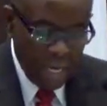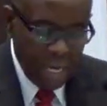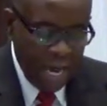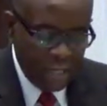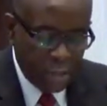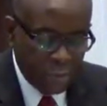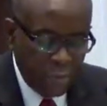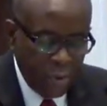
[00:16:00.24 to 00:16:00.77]

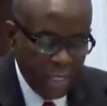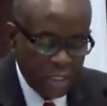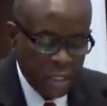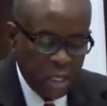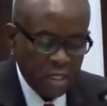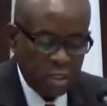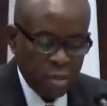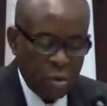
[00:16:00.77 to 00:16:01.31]
that brings
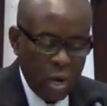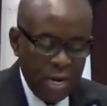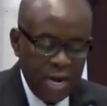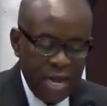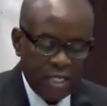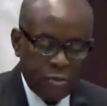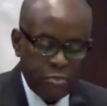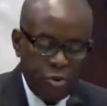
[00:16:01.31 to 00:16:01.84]
us to our
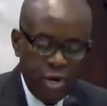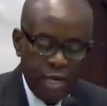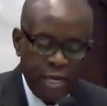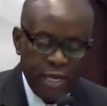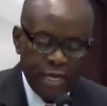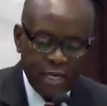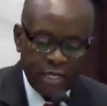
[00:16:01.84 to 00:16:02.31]
next point here the